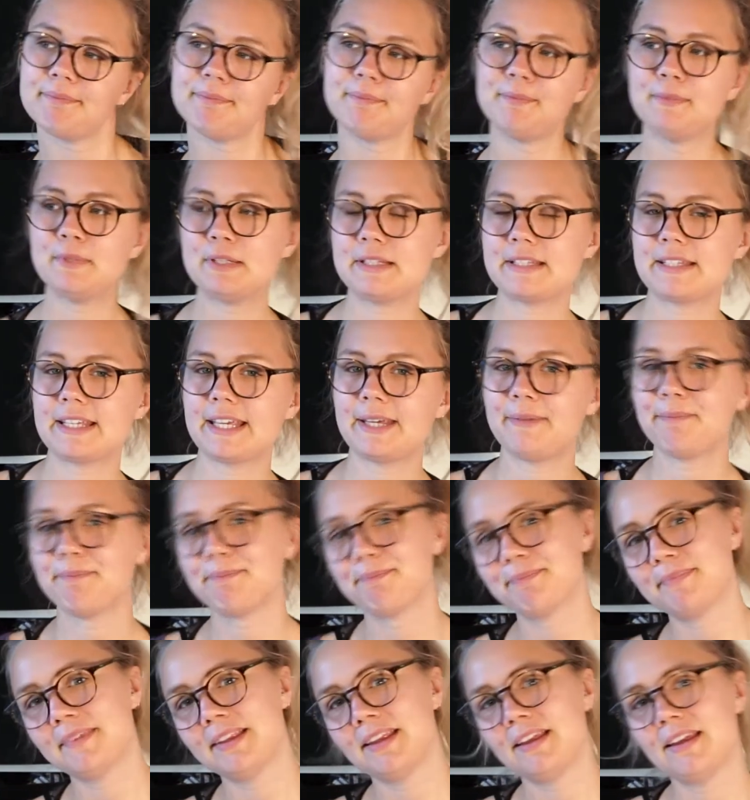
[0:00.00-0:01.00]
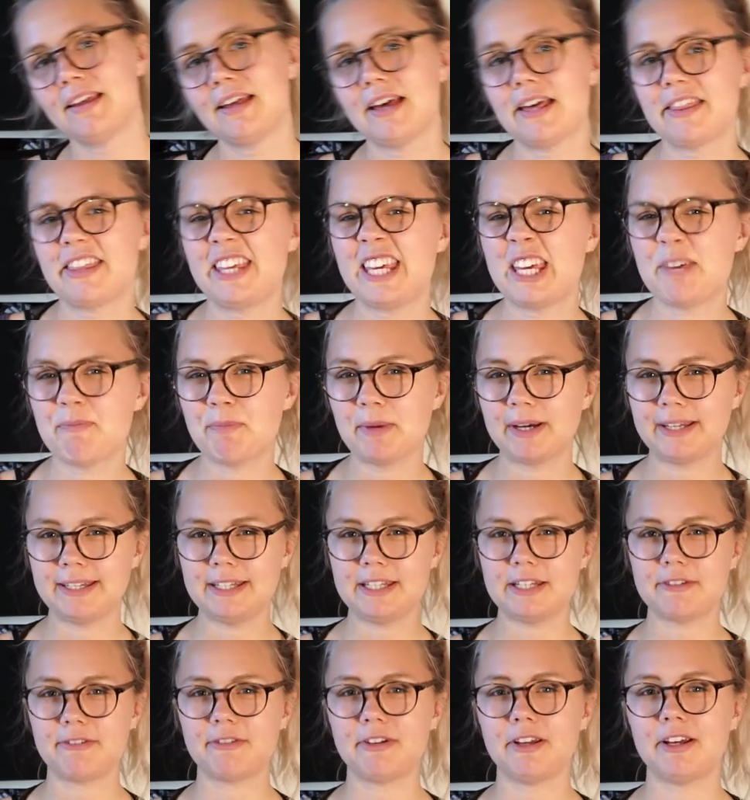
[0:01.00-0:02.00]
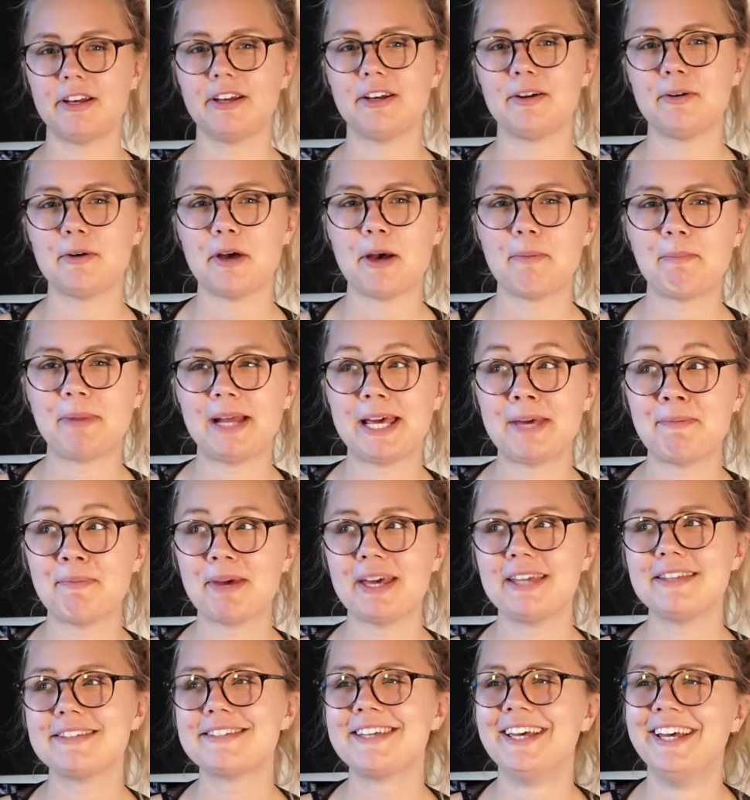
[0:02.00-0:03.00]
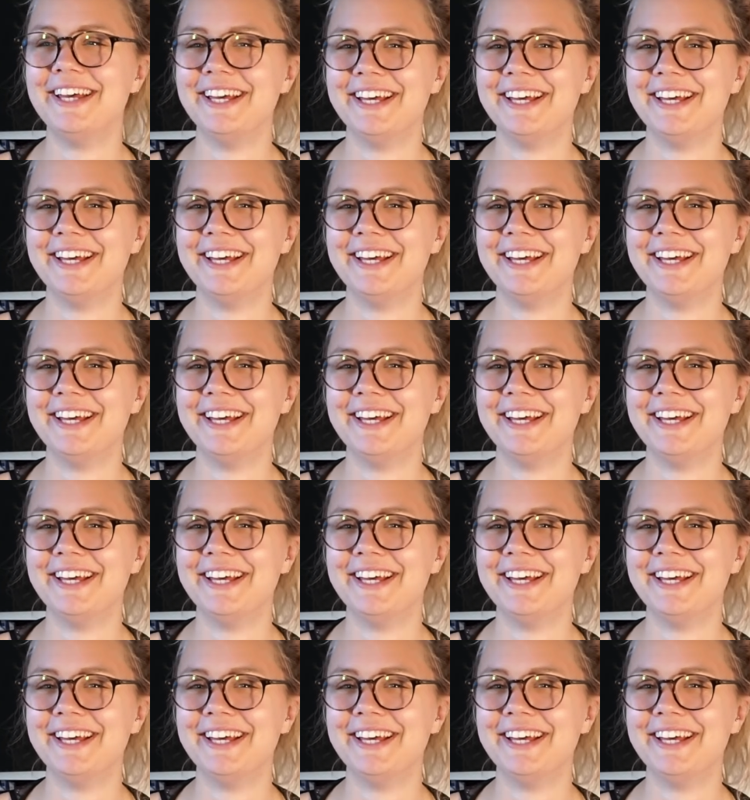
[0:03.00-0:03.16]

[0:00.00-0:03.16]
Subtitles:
we'll see. I think he might need a playmate.